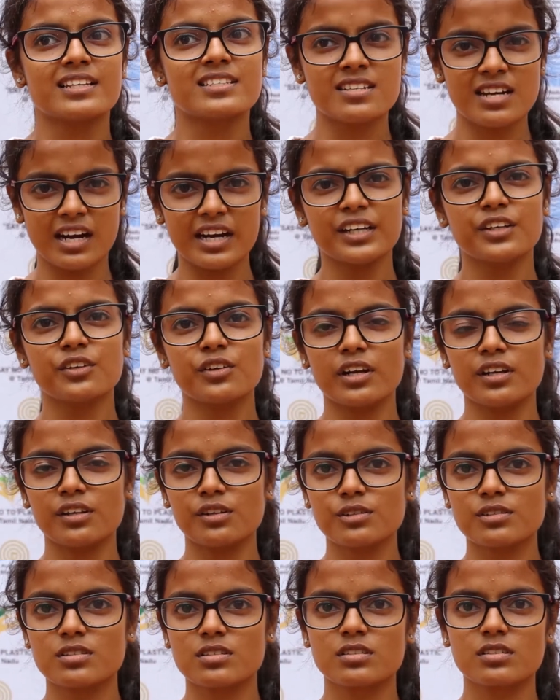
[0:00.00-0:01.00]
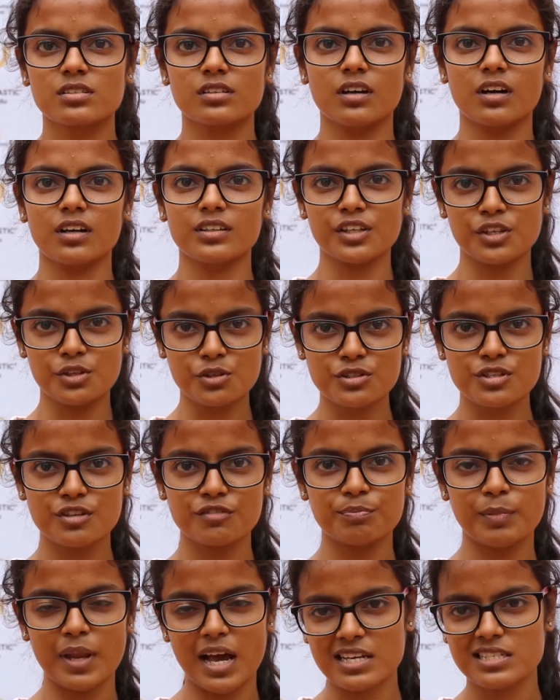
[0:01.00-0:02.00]
Let's try to reduce uh, the use of
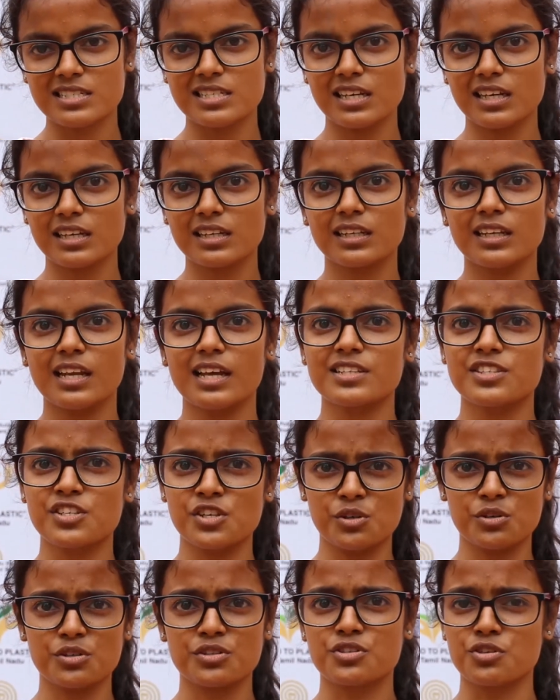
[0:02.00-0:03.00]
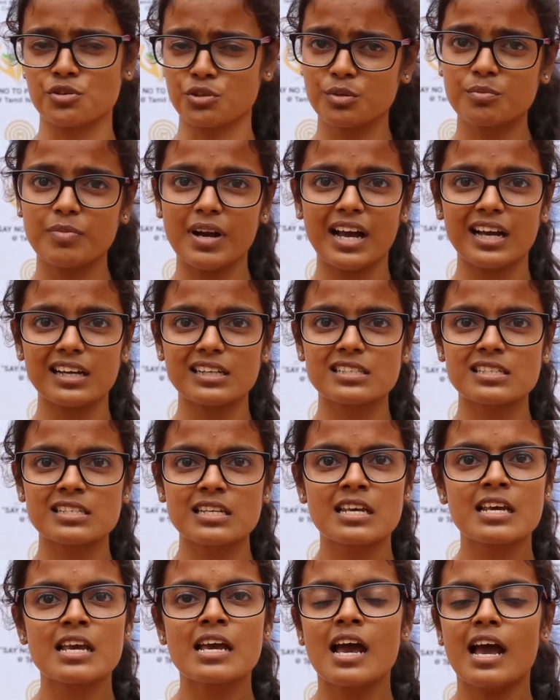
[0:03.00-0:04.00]
plastic. Let's use jute bags
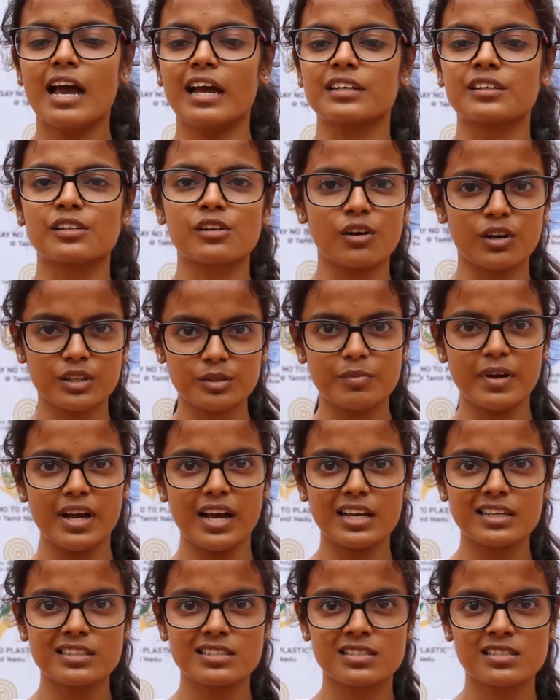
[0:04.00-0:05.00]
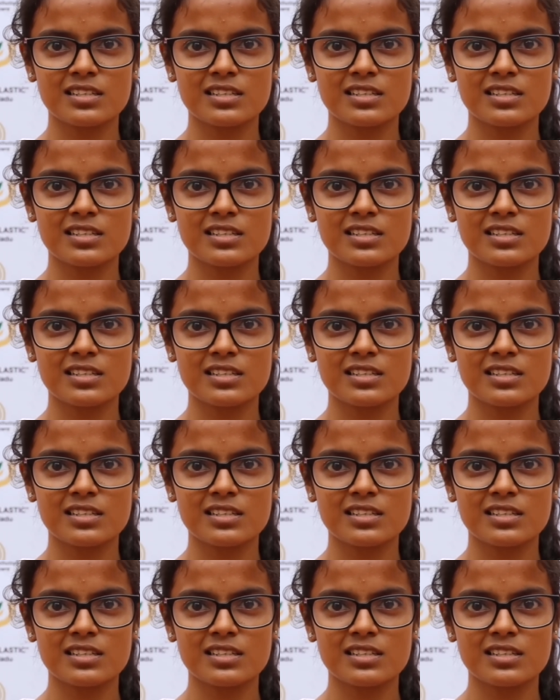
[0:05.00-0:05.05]
and cloth bags.